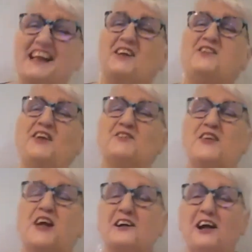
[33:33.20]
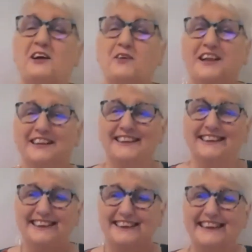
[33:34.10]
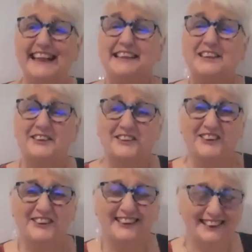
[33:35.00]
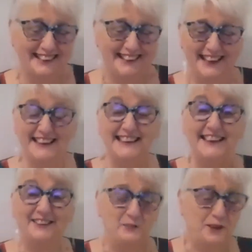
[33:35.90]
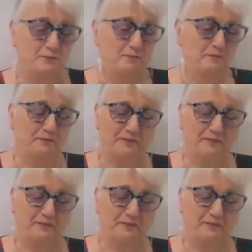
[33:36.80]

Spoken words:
If you've not got one, get in touch. I'll sell you one.